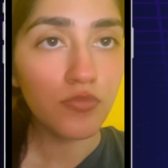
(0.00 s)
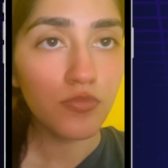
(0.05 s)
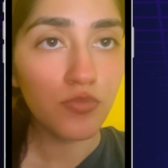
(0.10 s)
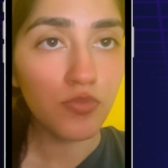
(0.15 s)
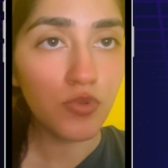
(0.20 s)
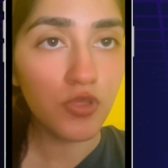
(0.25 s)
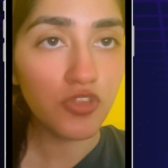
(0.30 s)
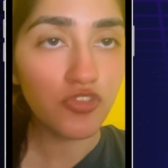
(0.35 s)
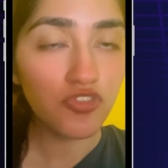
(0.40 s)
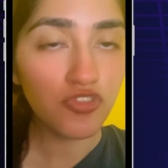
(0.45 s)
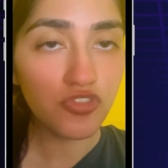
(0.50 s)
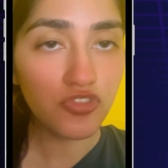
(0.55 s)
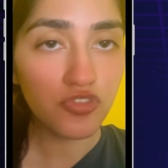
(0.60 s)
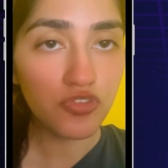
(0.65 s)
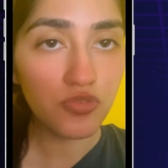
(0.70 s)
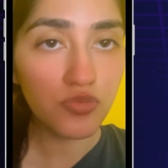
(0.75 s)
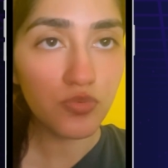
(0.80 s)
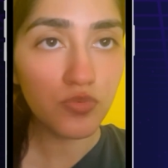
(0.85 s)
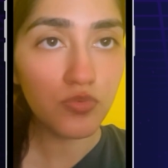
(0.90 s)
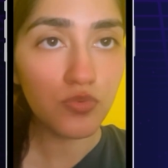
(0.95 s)
which
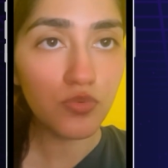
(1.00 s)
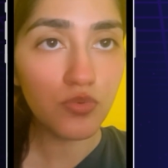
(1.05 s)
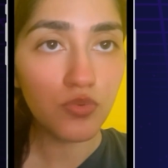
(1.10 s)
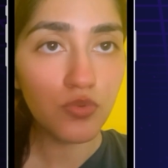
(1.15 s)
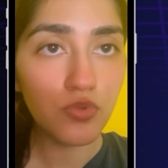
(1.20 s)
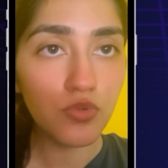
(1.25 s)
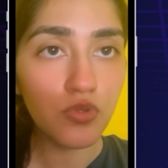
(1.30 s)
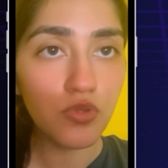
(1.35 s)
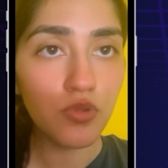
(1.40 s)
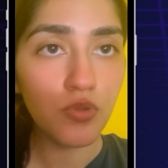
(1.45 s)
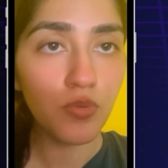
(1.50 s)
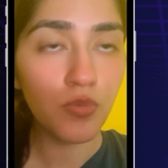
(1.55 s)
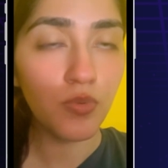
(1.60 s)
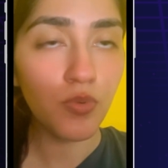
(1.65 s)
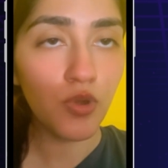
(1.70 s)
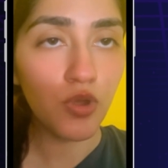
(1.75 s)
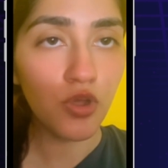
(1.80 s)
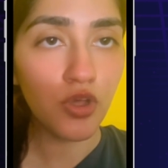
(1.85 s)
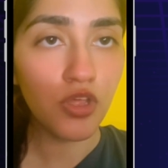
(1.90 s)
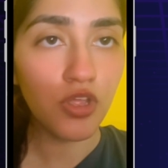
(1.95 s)

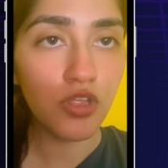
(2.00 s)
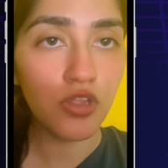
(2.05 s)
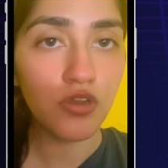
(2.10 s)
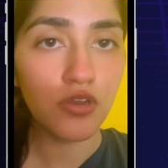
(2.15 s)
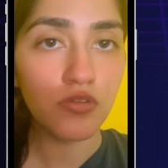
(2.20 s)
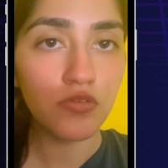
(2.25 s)
were